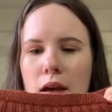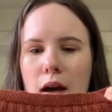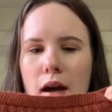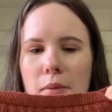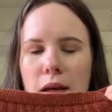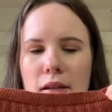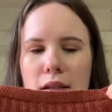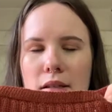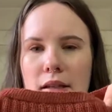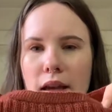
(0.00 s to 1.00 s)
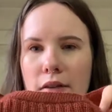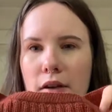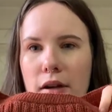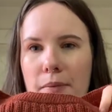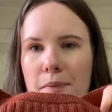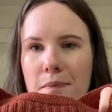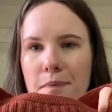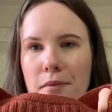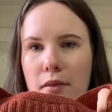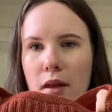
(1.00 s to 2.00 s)
um, and knit together
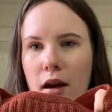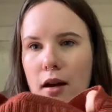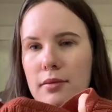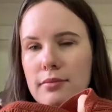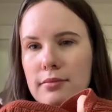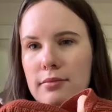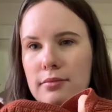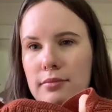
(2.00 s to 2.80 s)
um,